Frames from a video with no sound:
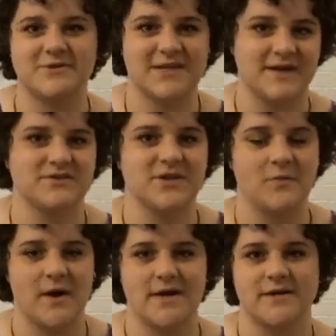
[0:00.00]
to actually
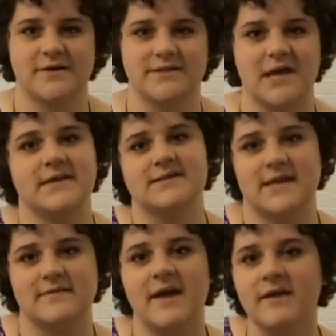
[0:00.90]
wear it in your
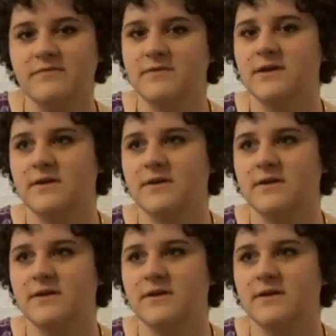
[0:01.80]
day-to-day life.